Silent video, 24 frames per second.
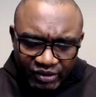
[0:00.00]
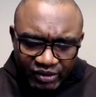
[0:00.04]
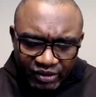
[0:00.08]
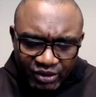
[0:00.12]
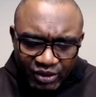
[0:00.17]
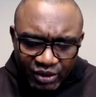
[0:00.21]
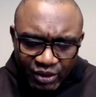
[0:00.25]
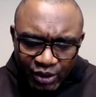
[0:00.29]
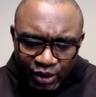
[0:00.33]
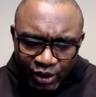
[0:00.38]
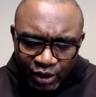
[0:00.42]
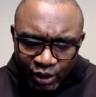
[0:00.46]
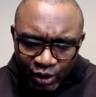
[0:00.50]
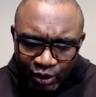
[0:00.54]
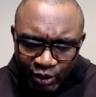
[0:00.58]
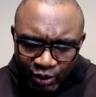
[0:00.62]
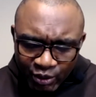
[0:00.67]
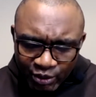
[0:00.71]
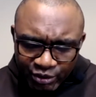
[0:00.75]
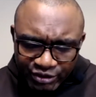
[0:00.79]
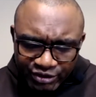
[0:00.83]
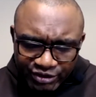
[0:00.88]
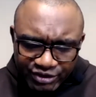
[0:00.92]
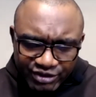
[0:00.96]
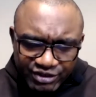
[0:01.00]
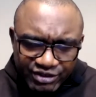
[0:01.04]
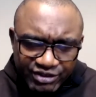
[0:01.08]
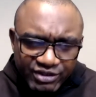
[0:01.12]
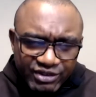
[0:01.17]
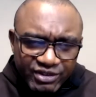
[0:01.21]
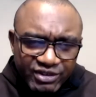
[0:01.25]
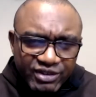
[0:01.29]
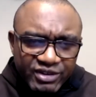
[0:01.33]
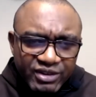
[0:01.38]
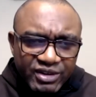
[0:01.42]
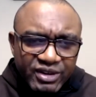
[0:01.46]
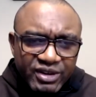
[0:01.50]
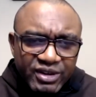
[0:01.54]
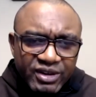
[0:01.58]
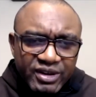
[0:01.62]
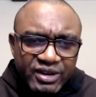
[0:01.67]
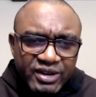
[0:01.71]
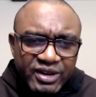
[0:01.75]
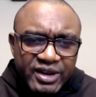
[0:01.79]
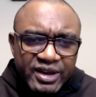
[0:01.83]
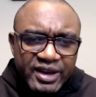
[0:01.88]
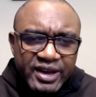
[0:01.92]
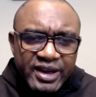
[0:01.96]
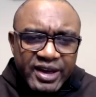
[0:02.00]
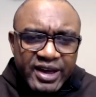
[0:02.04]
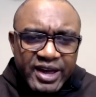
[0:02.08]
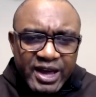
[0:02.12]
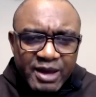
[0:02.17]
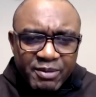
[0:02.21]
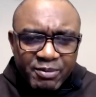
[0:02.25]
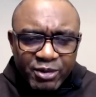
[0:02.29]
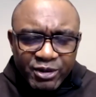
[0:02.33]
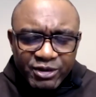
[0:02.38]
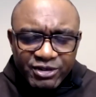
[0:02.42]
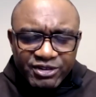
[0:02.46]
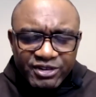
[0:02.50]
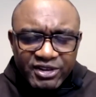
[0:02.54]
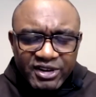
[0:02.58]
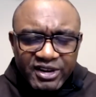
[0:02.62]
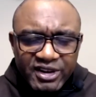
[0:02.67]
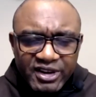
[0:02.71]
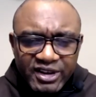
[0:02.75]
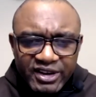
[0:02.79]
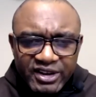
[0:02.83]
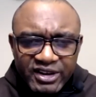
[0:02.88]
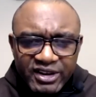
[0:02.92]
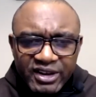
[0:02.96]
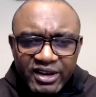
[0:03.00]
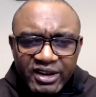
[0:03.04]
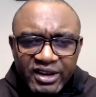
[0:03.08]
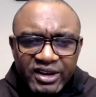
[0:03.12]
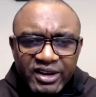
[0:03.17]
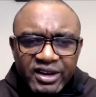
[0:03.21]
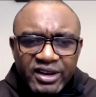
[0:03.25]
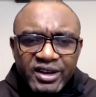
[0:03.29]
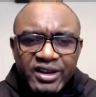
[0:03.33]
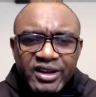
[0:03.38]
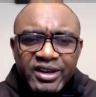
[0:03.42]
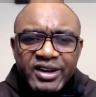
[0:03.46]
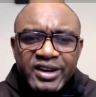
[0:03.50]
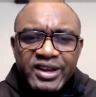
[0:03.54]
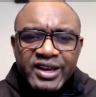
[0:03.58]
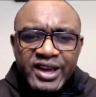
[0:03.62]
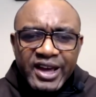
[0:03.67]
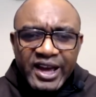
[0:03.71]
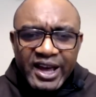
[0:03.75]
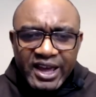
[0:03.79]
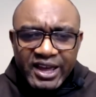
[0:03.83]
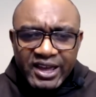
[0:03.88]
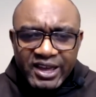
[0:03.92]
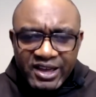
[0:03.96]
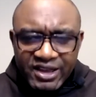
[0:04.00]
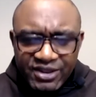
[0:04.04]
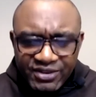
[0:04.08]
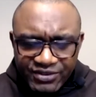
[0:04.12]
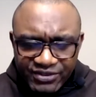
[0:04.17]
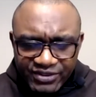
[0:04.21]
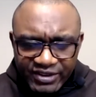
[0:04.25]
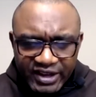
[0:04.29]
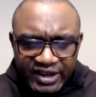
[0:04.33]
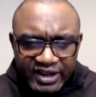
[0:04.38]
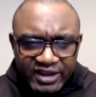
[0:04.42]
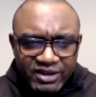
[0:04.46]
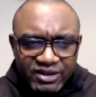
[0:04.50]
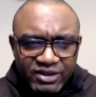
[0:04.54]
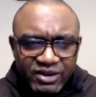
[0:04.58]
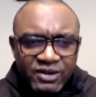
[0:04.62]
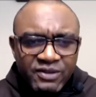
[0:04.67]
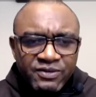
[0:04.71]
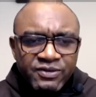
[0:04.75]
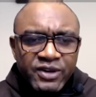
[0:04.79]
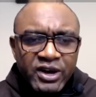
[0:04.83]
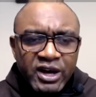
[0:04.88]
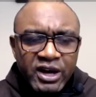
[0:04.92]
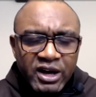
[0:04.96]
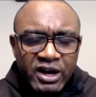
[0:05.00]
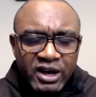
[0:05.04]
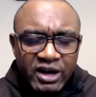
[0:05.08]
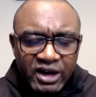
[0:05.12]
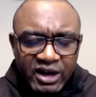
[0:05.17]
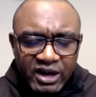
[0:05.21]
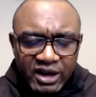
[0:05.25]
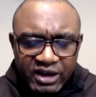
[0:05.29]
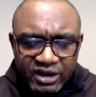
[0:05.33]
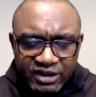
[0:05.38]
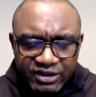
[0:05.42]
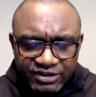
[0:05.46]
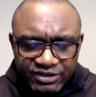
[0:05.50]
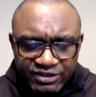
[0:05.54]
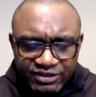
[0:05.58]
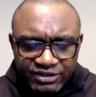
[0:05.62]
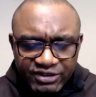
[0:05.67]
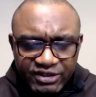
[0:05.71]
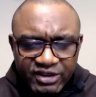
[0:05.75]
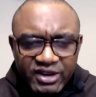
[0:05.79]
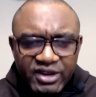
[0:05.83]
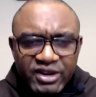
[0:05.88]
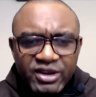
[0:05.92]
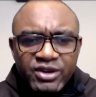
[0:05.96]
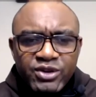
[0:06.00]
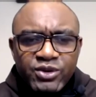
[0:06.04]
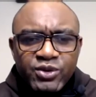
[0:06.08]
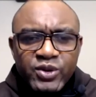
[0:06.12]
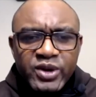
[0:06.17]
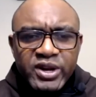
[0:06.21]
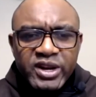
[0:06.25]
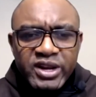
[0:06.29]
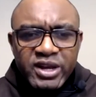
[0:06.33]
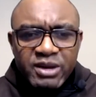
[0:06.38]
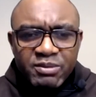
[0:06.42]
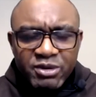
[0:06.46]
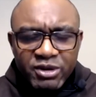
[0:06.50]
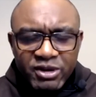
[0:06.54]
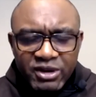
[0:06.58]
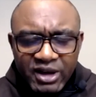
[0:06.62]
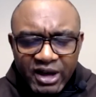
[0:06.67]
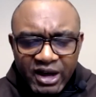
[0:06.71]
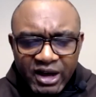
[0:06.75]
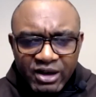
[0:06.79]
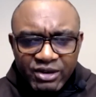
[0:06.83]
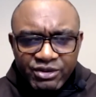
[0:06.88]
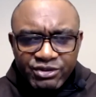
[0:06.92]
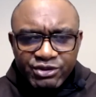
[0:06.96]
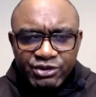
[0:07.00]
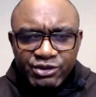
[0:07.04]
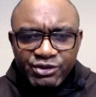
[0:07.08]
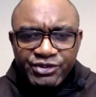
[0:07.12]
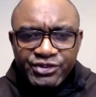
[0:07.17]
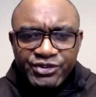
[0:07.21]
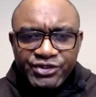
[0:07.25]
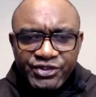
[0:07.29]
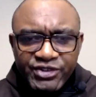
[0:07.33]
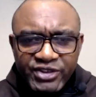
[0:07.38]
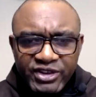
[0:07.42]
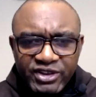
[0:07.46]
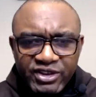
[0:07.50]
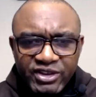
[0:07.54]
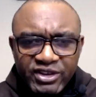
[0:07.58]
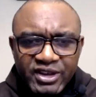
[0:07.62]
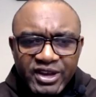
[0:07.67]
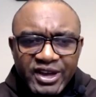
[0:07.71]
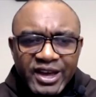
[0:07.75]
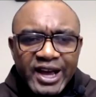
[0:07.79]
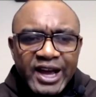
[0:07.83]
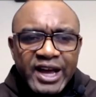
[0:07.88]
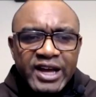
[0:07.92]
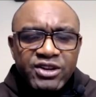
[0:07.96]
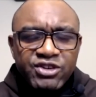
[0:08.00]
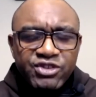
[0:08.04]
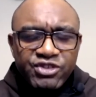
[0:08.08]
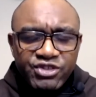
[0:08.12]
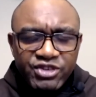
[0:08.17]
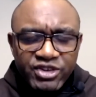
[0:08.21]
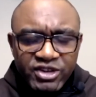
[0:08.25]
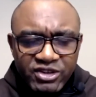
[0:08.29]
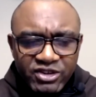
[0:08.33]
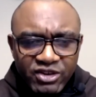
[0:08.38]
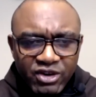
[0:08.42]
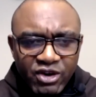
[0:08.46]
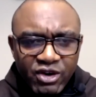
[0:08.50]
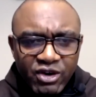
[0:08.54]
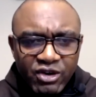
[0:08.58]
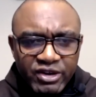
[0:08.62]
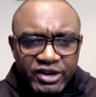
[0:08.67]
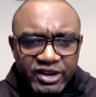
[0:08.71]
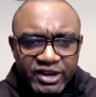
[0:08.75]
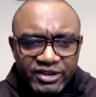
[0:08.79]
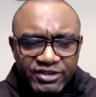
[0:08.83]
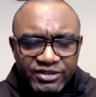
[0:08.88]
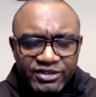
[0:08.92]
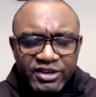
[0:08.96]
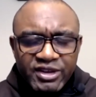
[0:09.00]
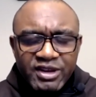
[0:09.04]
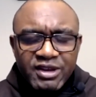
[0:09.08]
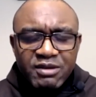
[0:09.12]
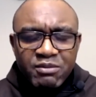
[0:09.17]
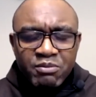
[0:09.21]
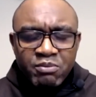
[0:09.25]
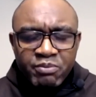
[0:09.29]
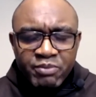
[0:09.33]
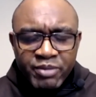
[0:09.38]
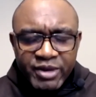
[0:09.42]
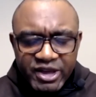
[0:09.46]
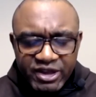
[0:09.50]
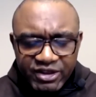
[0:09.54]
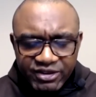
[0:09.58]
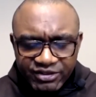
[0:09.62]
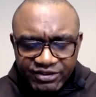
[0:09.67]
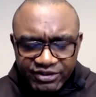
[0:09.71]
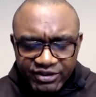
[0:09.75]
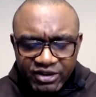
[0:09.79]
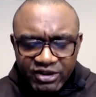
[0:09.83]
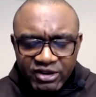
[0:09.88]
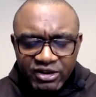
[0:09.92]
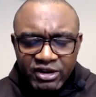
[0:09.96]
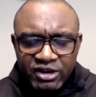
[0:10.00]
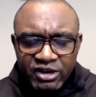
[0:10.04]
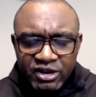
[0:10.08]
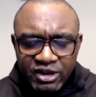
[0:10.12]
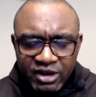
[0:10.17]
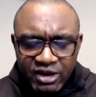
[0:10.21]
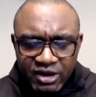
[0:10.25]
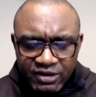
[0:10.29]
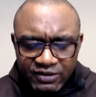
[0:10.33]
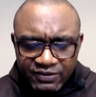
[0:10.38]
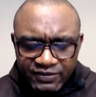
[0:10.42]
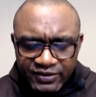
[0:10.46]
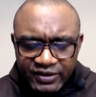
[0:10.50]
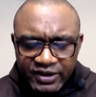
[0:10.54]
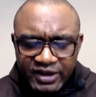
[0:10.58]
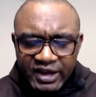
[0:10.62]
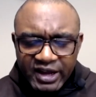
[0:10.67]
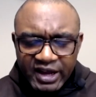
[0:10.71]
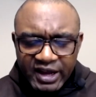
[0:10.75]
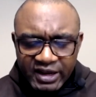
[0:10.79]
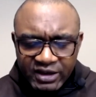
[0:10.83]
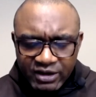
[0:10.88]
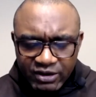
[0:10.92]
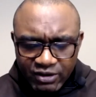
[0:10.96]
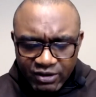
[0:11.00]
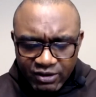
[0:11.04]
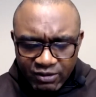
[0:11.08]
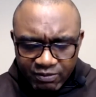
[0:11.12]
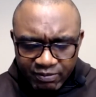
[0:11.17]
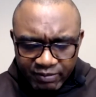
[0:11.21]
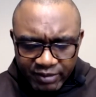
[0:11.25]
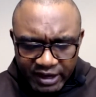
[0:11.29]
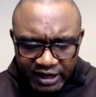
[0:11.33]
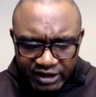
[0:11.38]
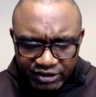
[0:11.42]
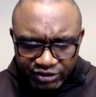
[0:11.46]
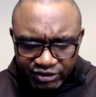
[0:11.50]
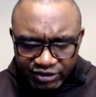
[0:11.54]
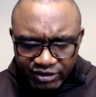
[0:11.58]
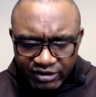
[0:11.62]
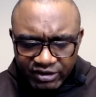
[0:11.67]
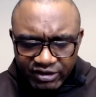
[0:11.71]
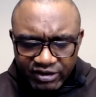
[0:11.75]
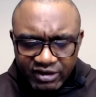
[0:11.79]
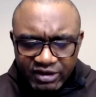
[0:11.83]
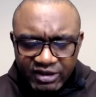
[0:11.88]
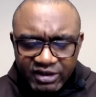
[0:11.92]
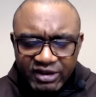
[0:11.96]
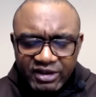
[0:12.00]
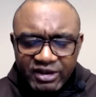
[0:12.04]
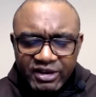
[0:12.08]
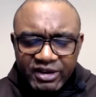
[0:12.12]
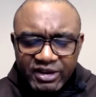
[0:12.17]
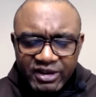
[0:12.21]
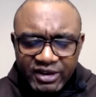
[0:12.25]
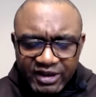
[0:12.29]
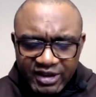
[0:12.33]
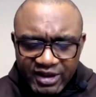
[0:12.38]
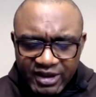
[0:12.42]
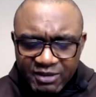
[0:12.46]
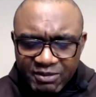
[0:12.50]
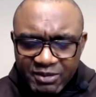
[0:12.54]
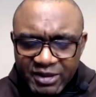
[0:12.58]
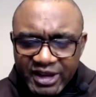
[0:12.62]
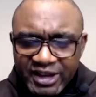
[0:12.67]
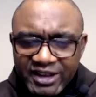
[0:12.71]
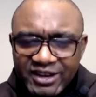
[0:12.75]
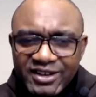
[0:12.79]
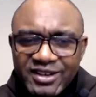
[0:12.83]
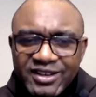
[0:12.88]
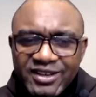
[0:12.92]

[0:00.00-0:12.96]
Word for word: Lord, help us clean the inside of our hearts to enable us to see and treat others based on love and compassion. Amen.